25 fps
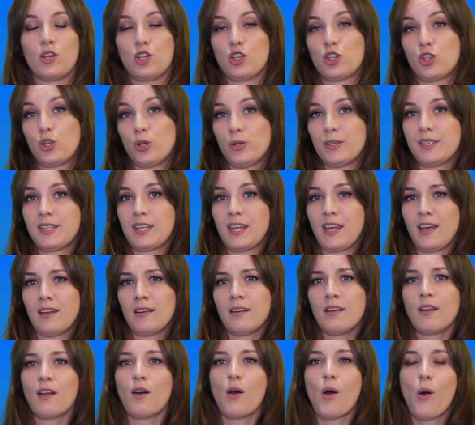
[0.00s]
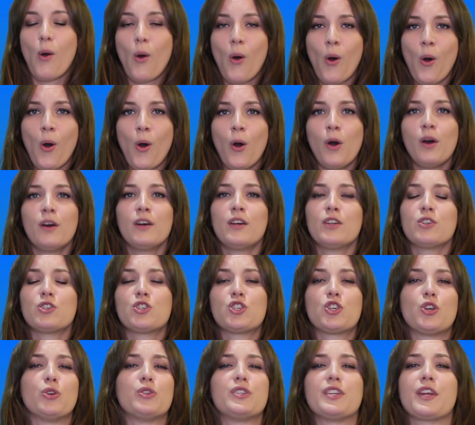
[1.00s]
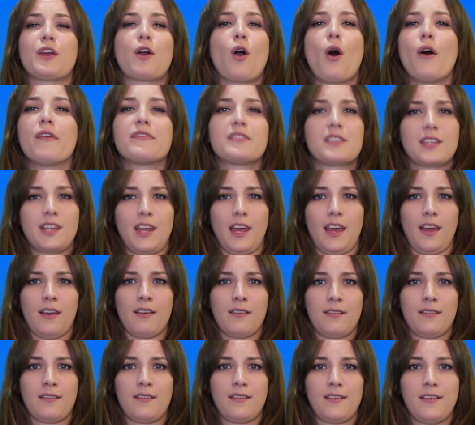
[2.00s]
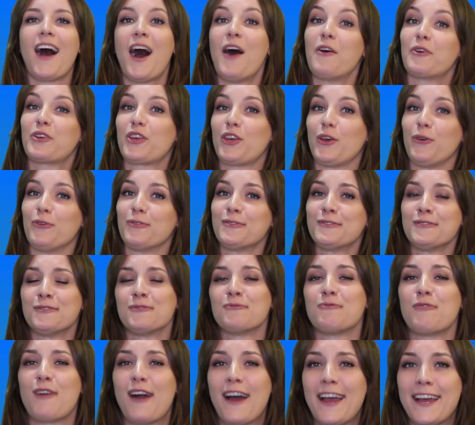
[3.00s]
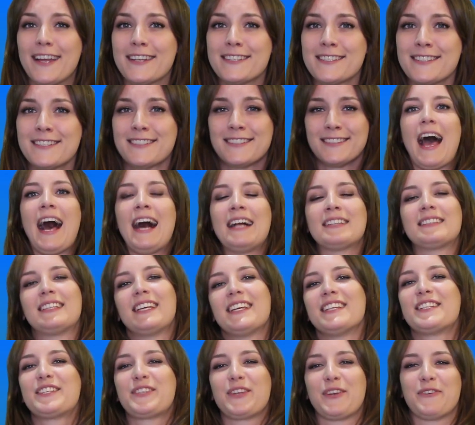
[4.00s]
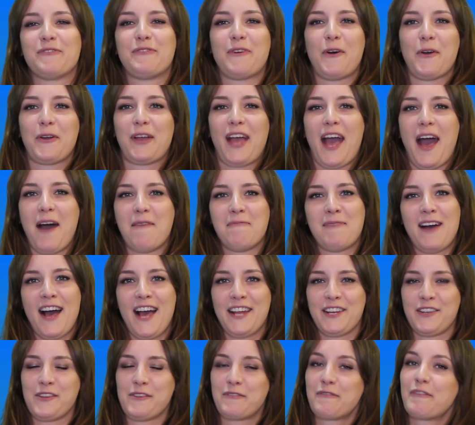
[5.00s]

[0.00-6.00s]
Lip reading: tschüsschen, or tschüssikowski. How cute, right? Add these to your vocab and you'll